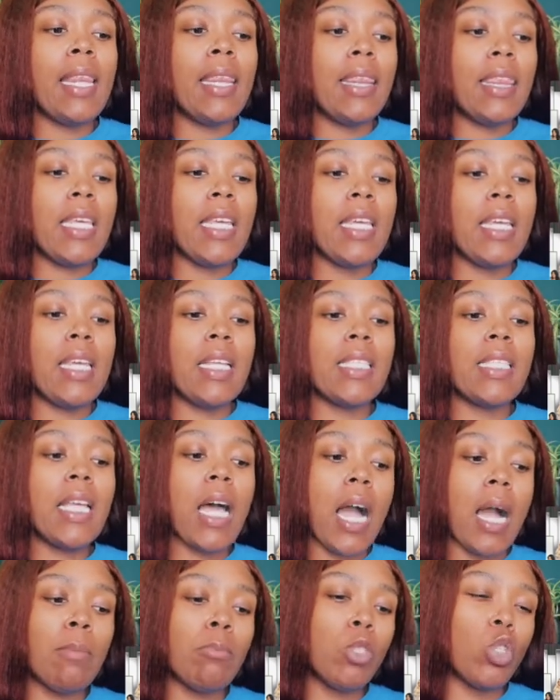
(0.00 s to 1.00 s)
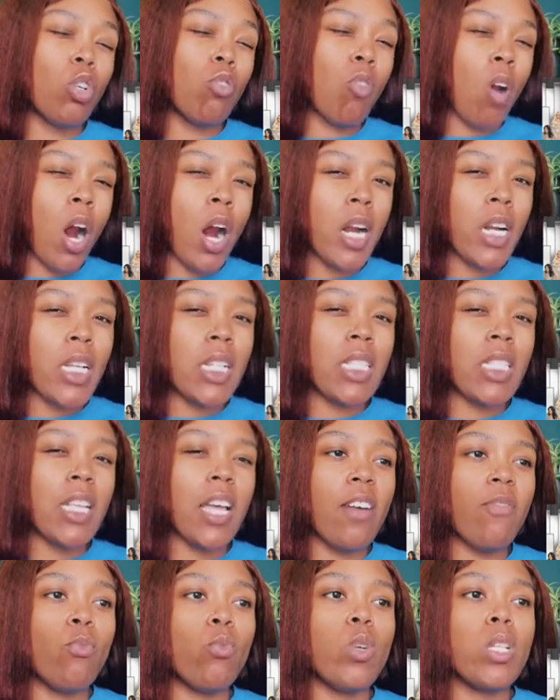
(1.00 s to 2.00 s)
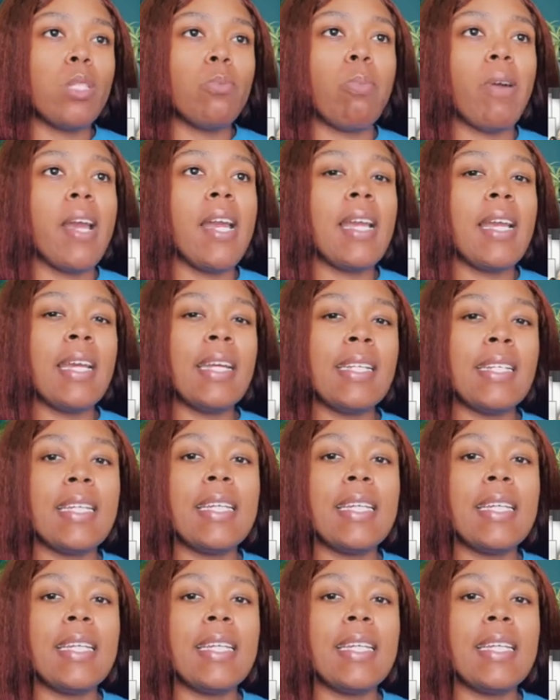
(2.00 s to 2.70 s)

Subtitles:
the Tom Girardi stuff was breaking,